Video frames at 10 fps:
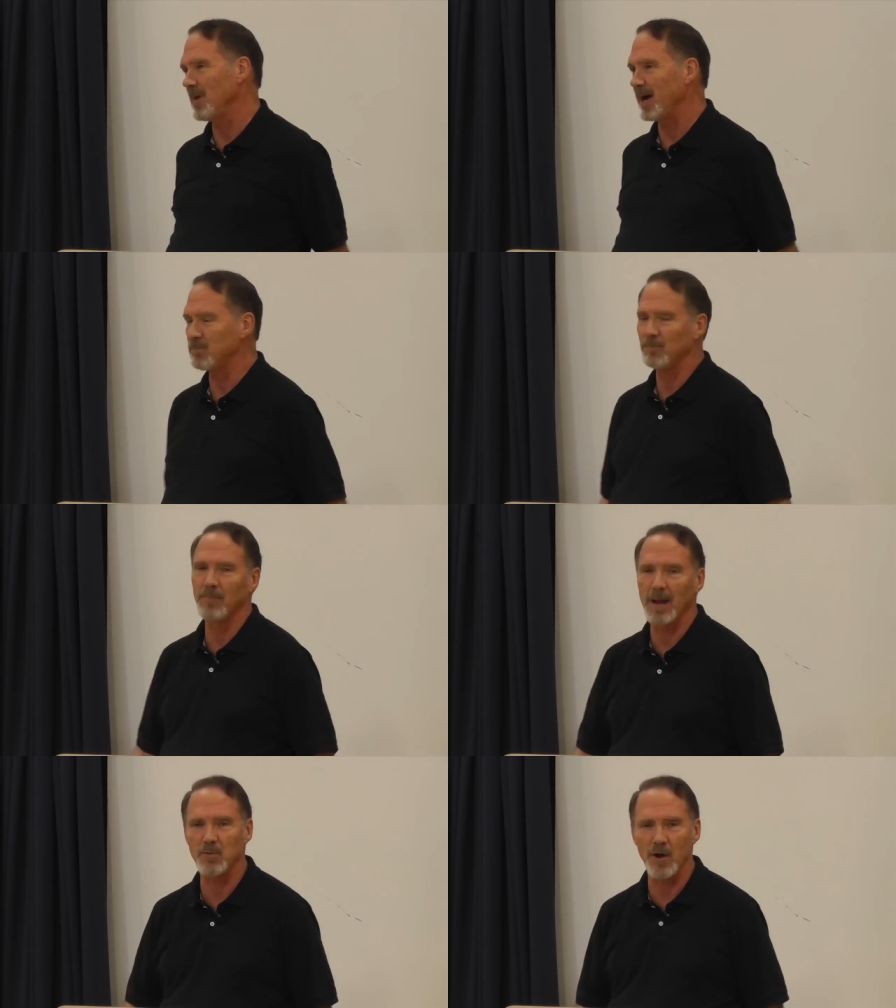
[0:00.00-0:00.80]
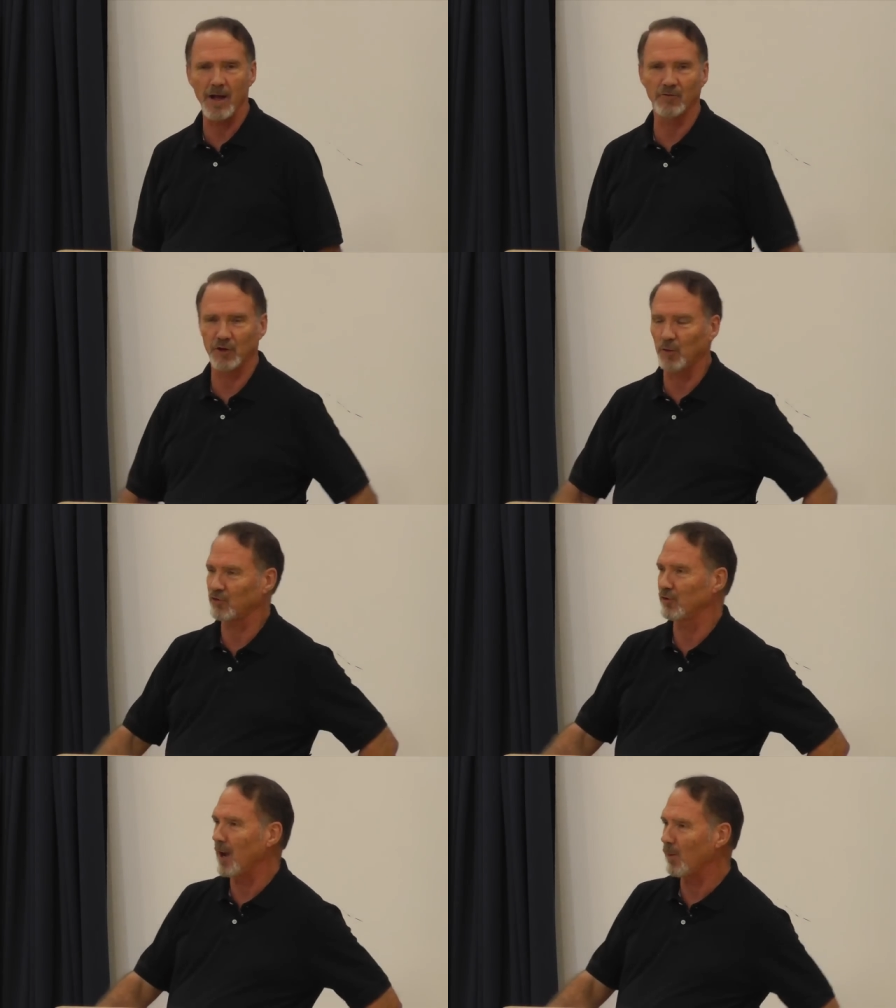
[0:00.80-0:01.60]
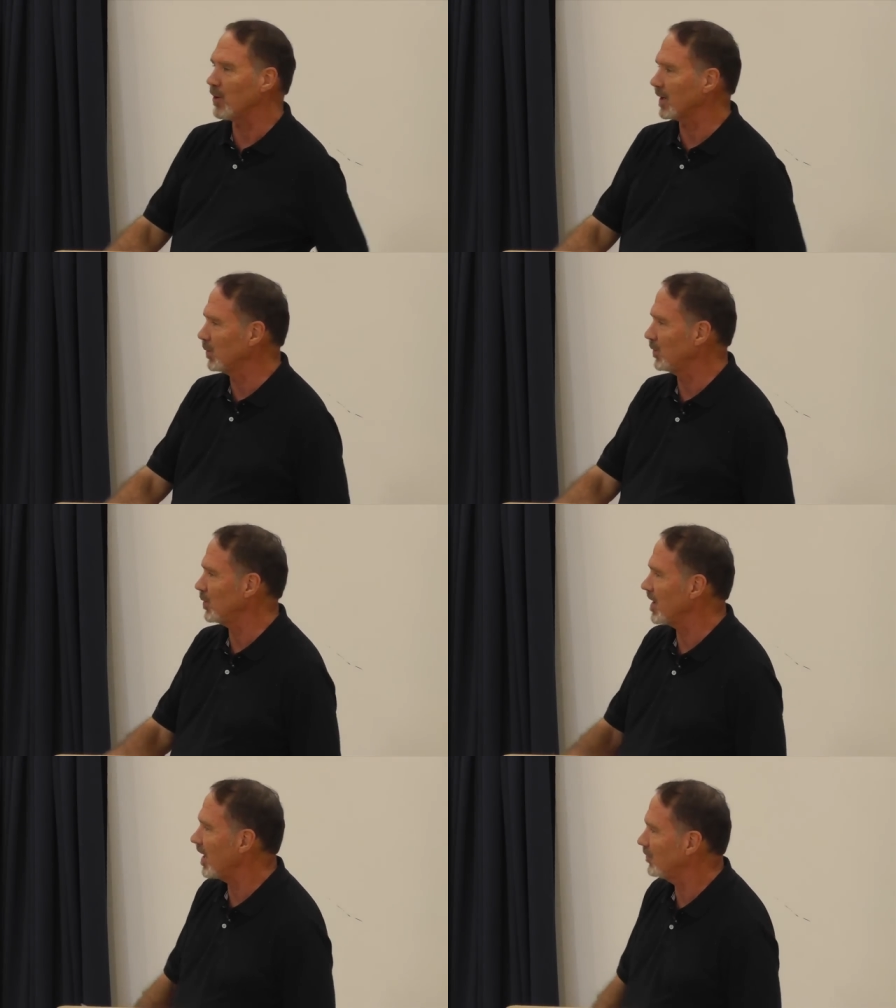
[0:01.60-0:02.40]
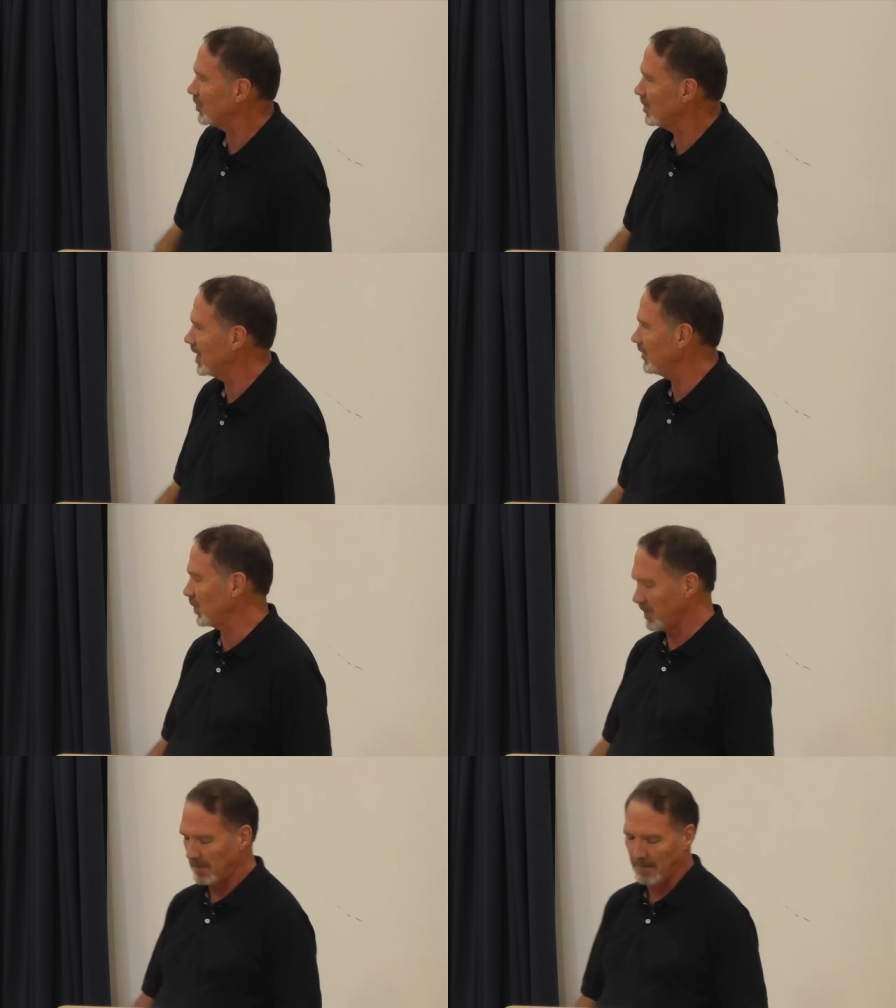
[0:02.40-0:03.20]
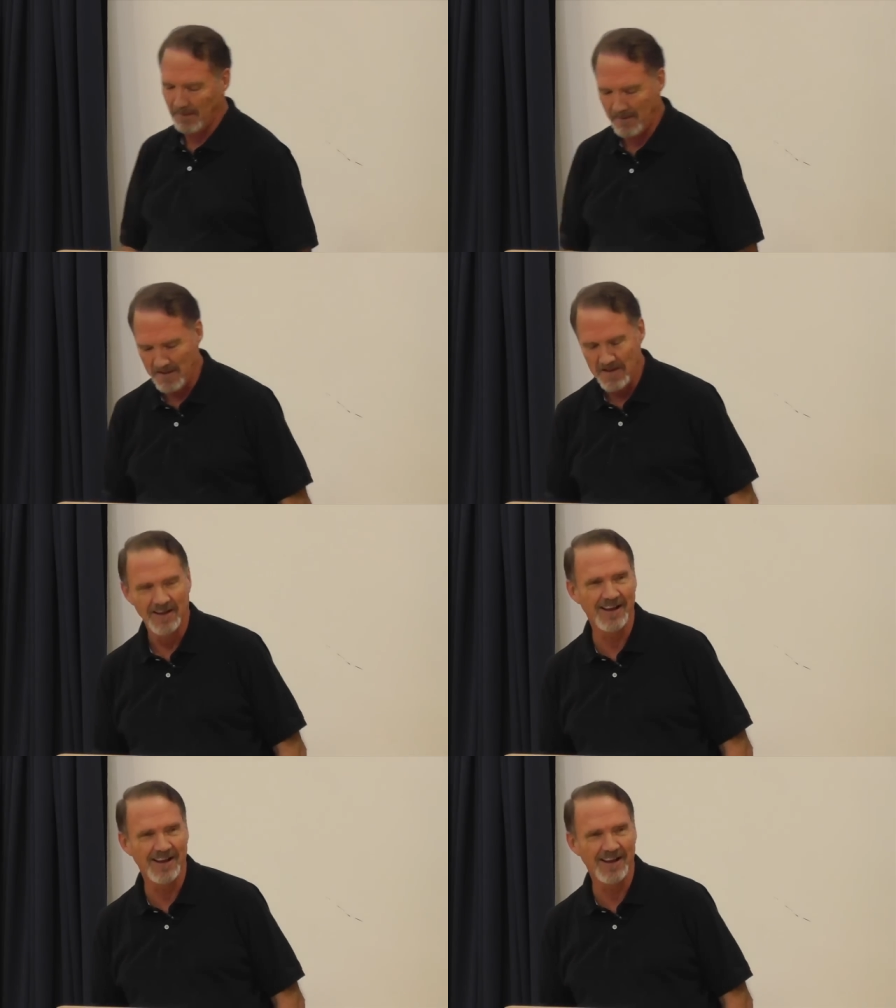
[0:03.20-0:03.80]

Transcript: My proud jokes are not working with you guys, so I'm going to have to...